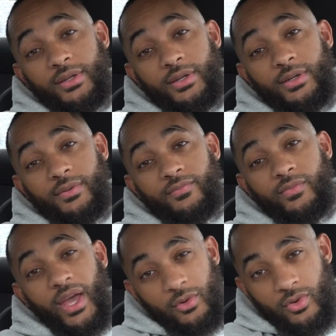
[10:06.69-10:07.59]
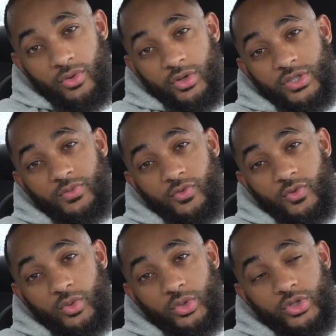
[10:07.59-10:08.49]
Now we're gonna go get some
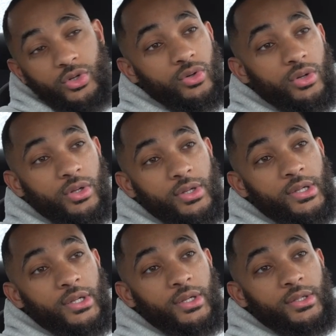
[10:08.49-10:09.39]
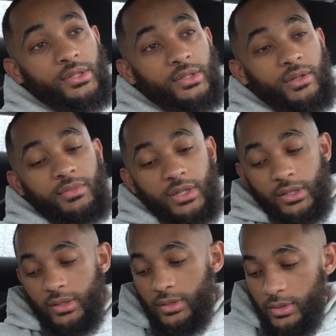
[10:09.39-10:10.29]
food, so let
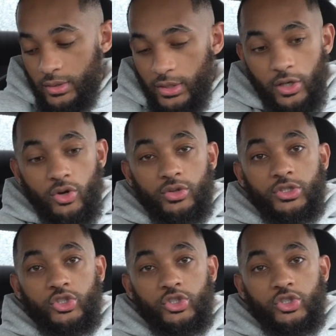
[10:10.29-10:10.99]
me get going to